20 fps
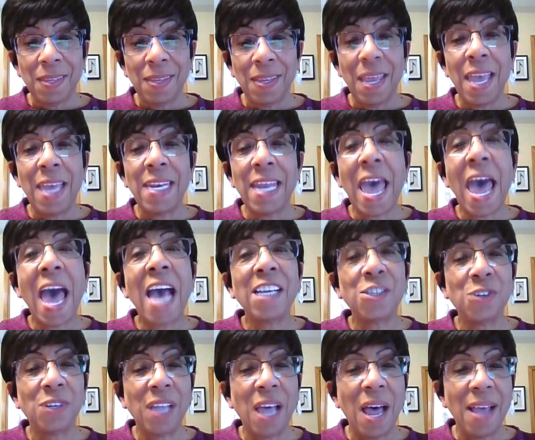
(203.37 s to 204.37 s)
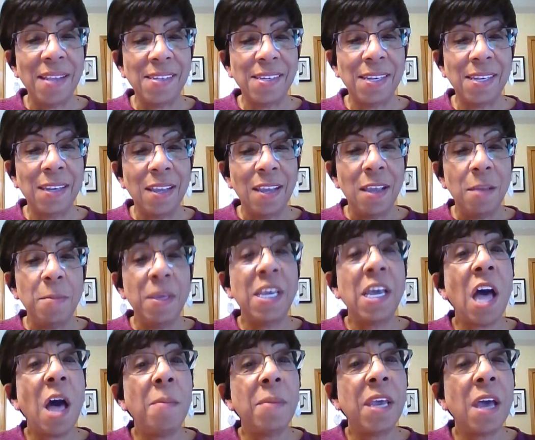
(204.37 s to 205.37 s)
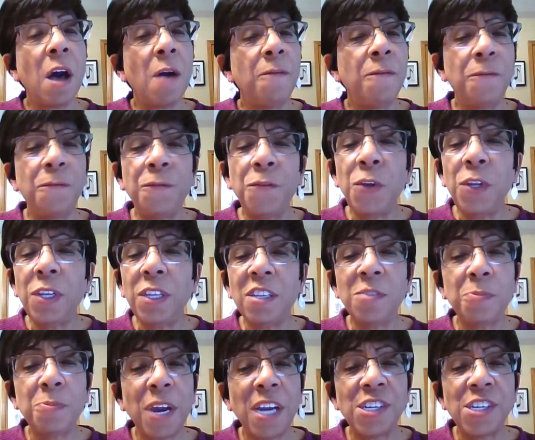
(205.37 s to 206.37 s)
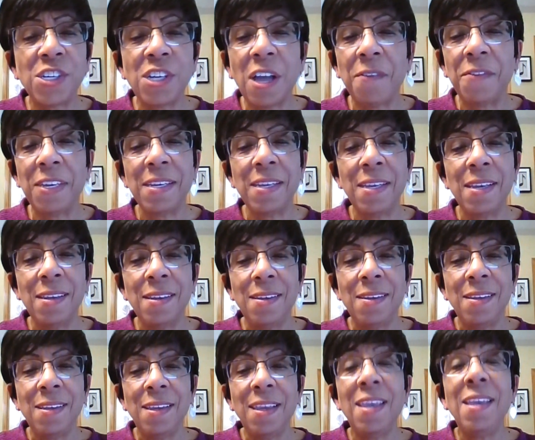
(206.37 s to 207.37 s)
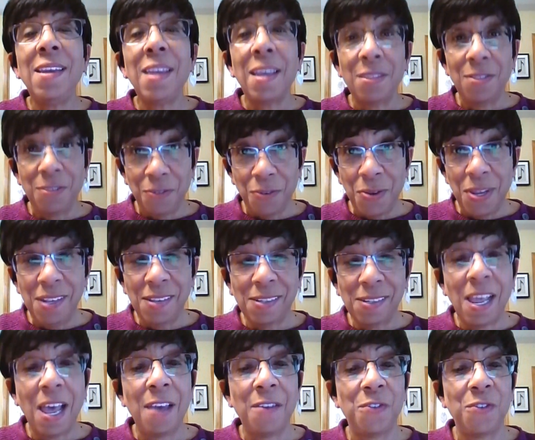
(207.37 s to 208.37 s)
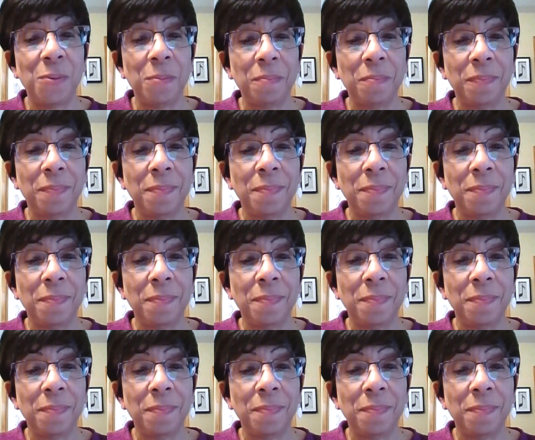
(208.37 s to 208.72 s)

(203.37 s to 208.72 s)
and actualized it, becoming a full expression of it in and through his life.